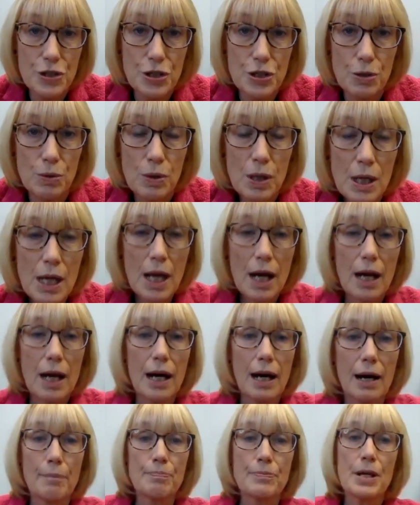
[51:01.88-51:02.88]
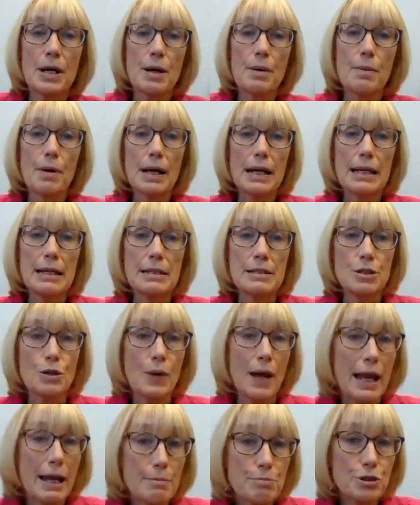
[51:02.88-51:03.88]
too. In
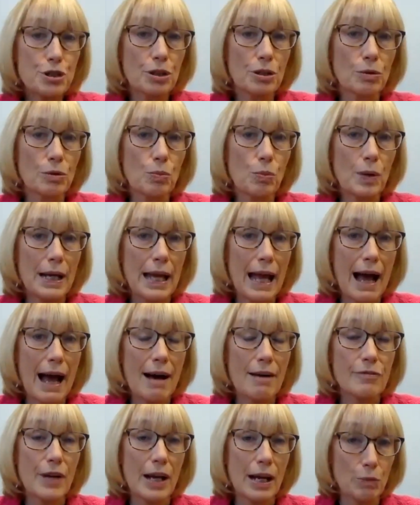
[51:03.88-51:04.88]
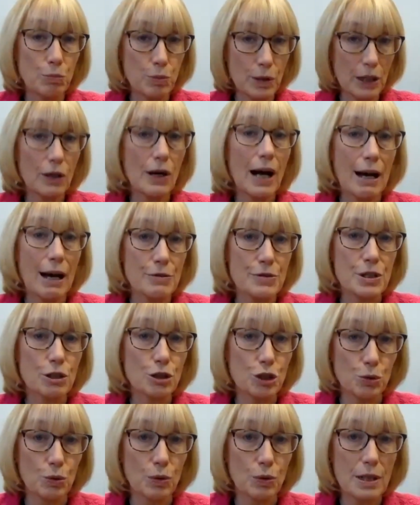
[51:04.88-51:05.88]
New Hampshire, we have a real housing
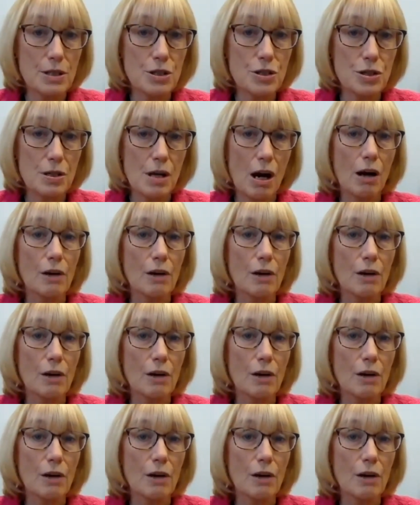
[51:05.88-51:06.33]
shortage.